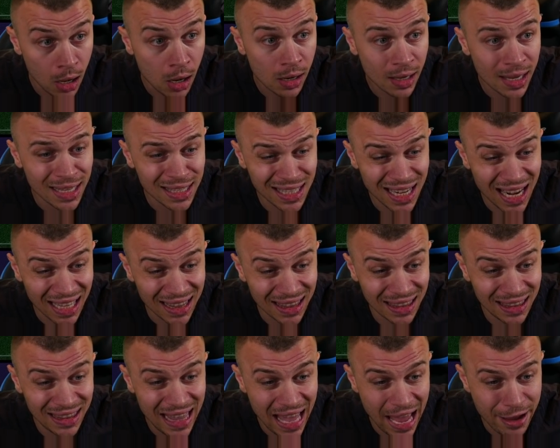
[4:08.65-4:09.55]
He's
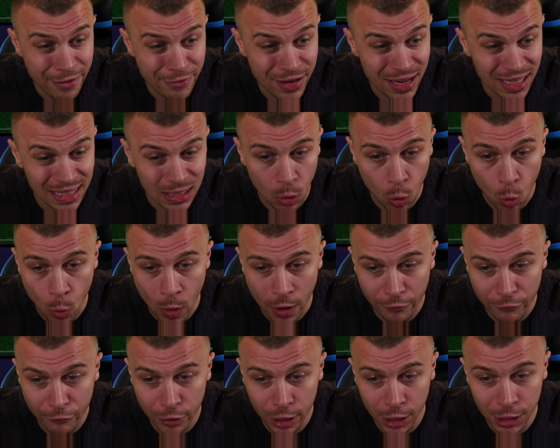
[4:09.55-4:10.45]
got Davies
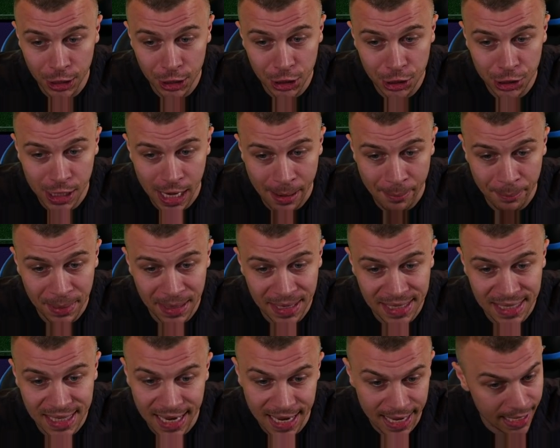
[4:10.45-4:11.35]
UEFA
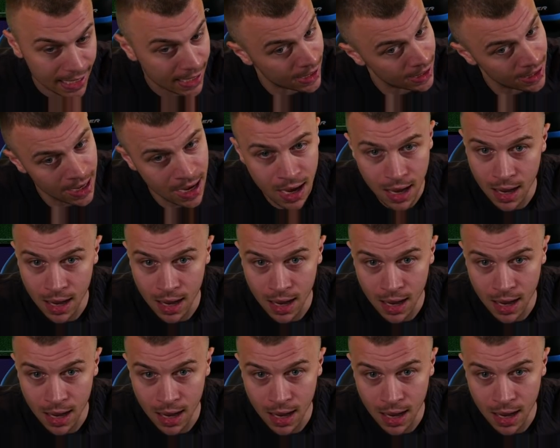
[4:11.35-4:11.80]
Champions League.